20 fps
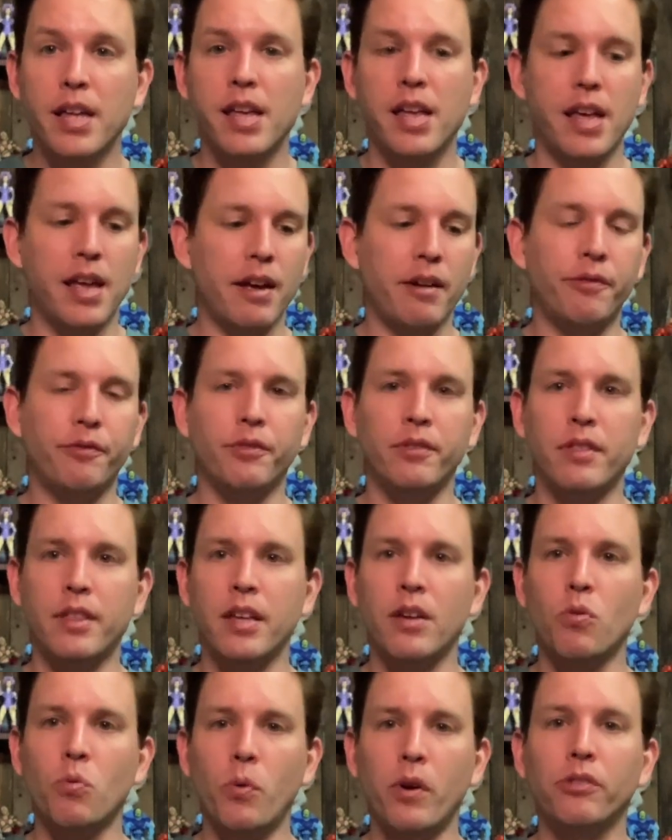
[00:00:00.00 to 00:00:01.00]
if
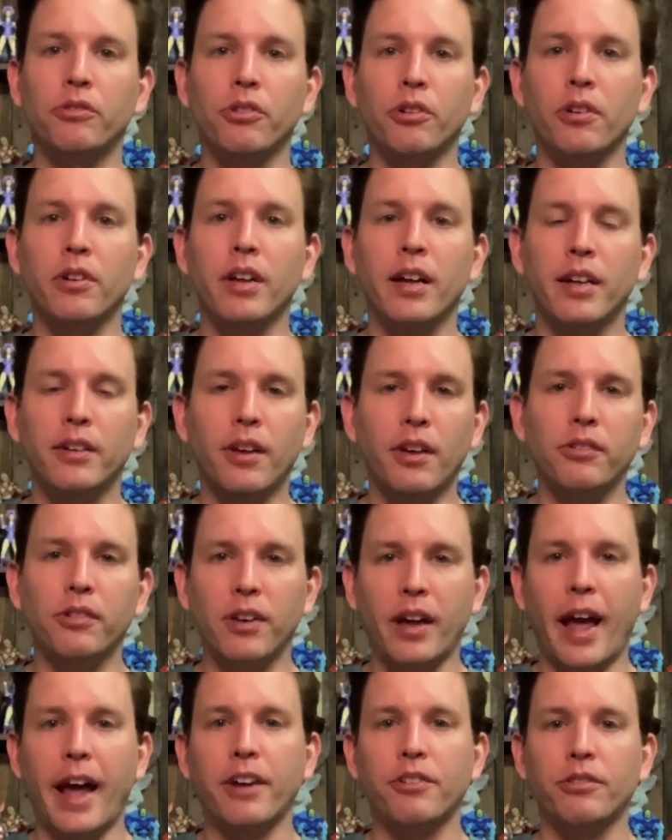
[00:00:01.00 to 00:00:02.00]
the wizard
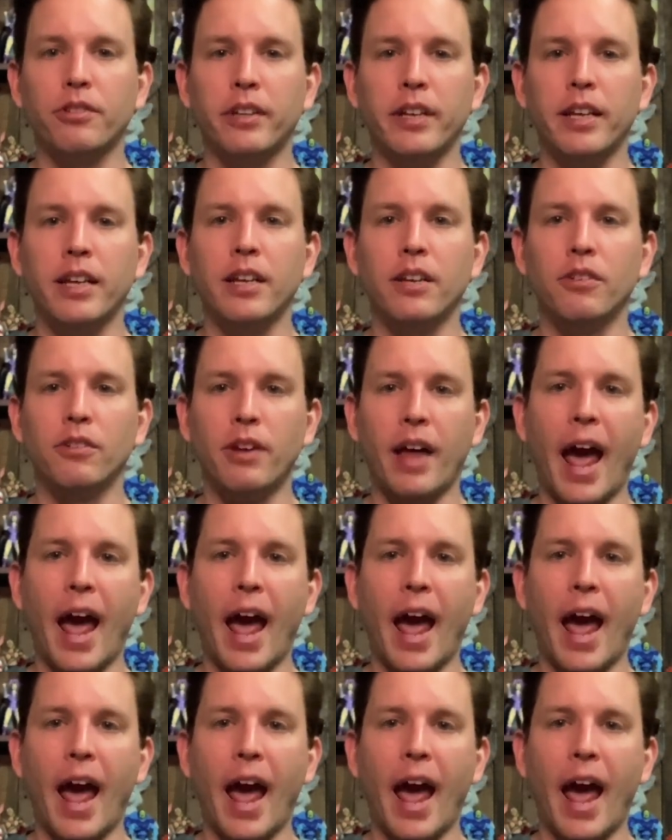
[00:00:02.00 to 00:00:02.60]
doesn't actually